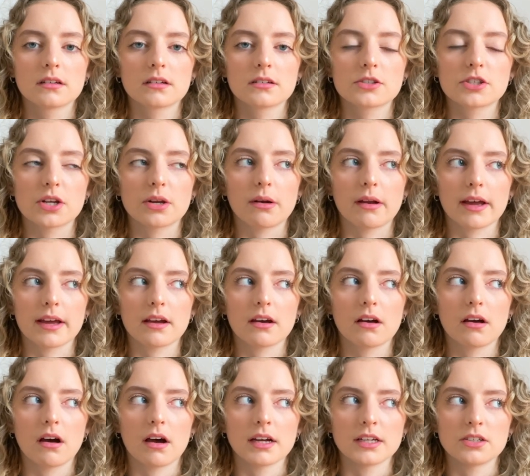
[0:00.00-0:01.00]
So, like,
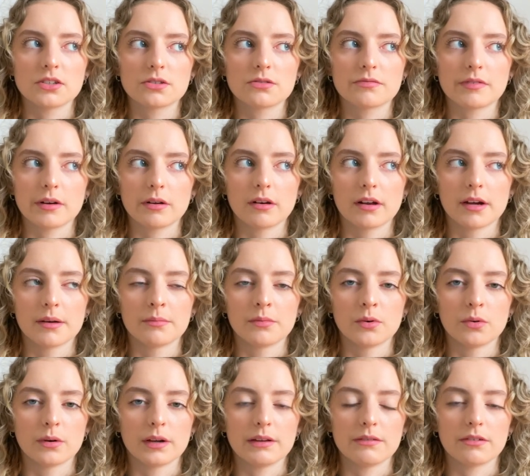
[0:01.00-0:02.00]
I just feel like I'm
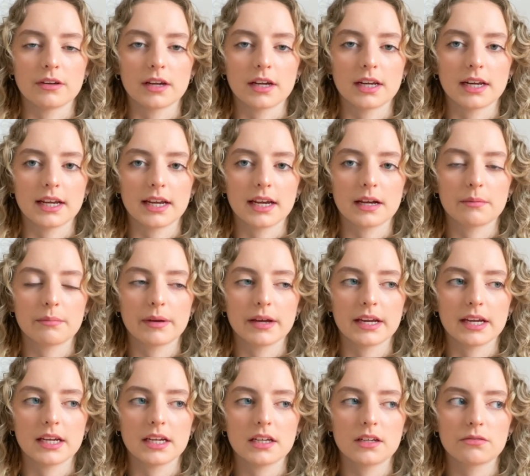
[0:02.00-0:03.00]
not even going to get
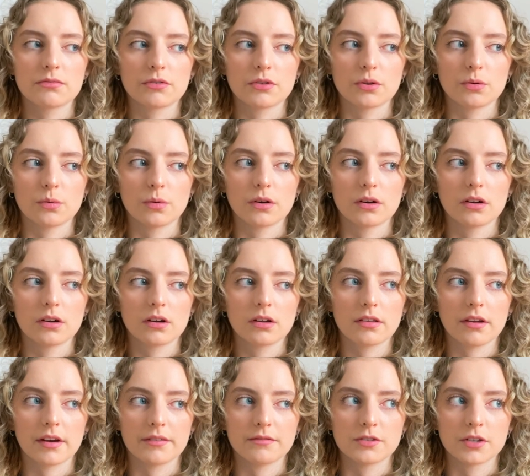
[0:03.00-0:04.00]
paid for the work
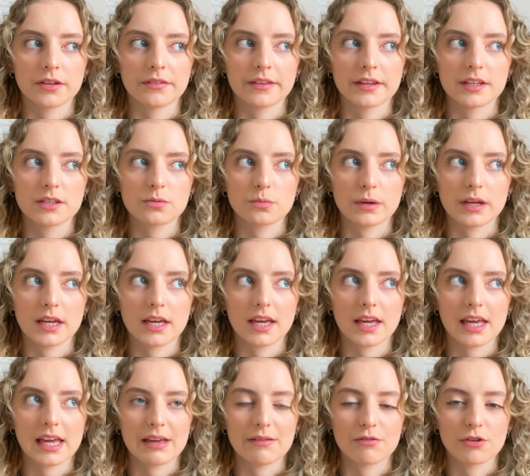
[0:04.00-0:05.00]
that I've done this week,
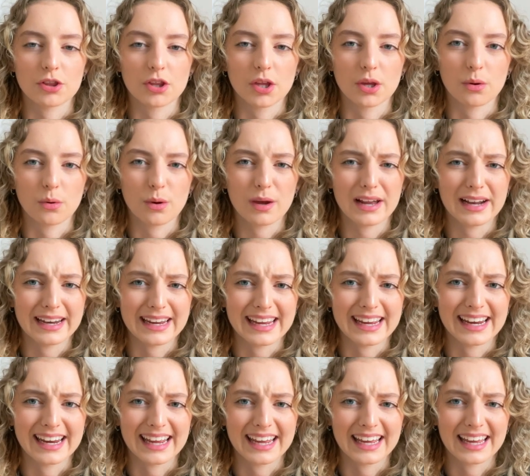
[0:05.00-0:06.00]
even though
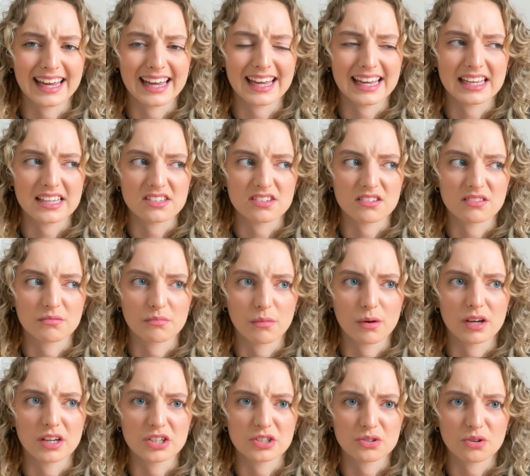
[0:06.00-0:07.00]
cleaning isn't
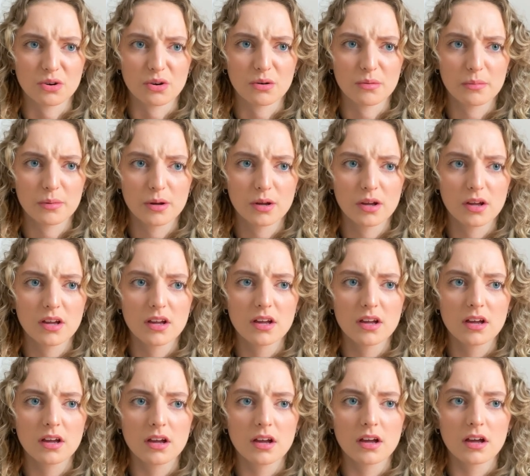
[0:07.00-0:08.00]
my job.
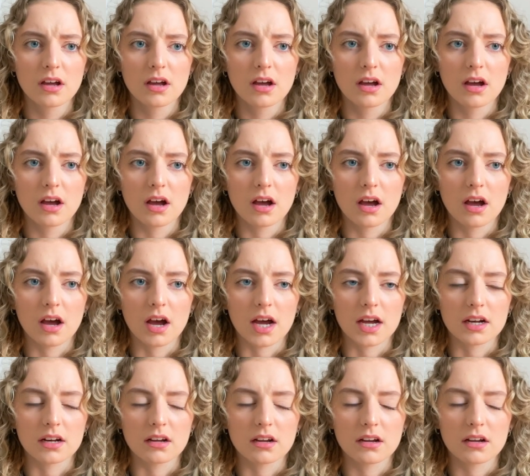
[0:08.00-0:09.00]
And